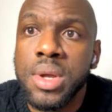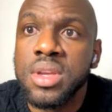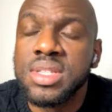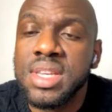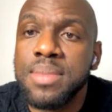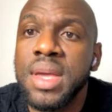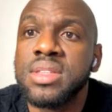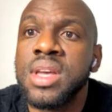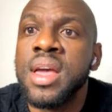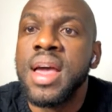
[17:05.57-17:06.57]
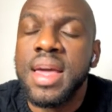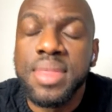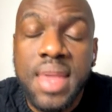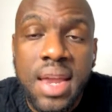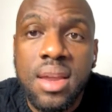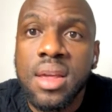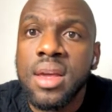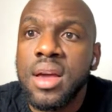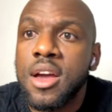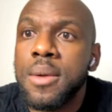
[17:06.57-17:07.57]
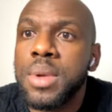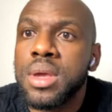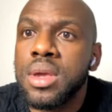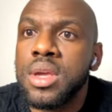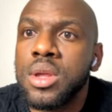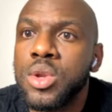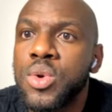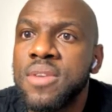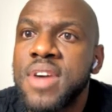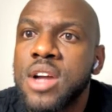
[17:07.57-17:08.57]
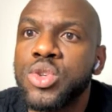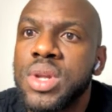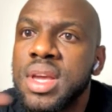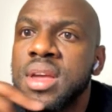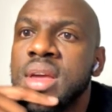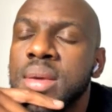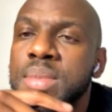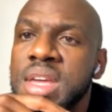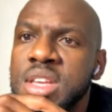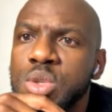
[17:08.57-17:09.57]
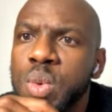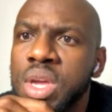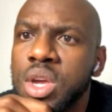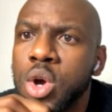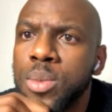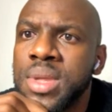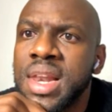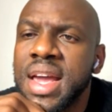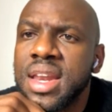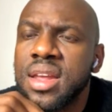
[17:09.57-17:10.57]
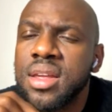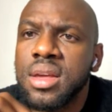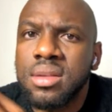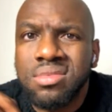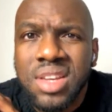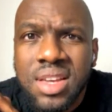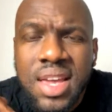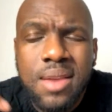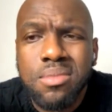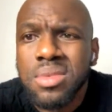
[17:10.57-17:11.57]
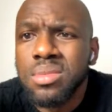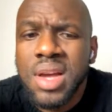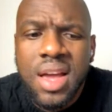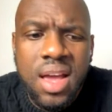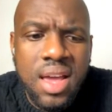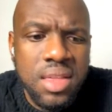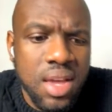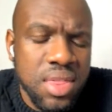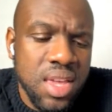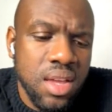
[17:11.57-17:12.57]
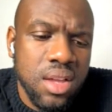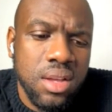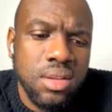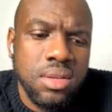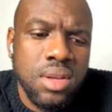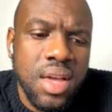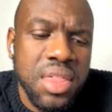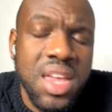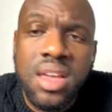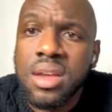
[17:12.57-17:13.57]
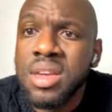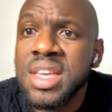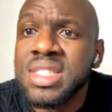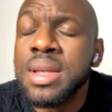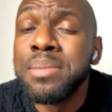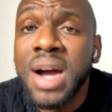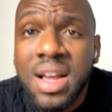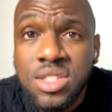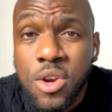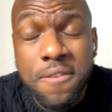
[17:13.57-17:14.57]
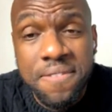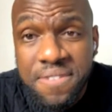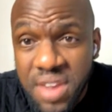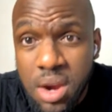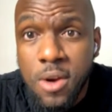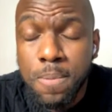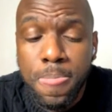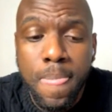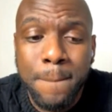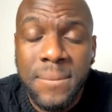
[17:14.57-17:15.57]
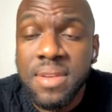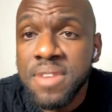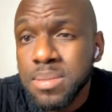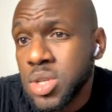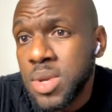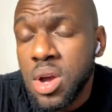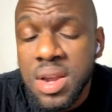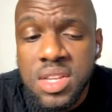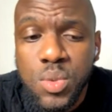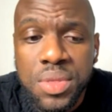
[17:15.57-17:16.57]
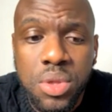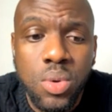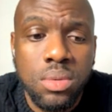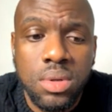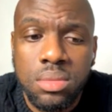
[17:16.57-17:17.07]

of your teammates, and then it could have actually made its way up the line. Again, I think his demands are fair, if I'm to be honest with you.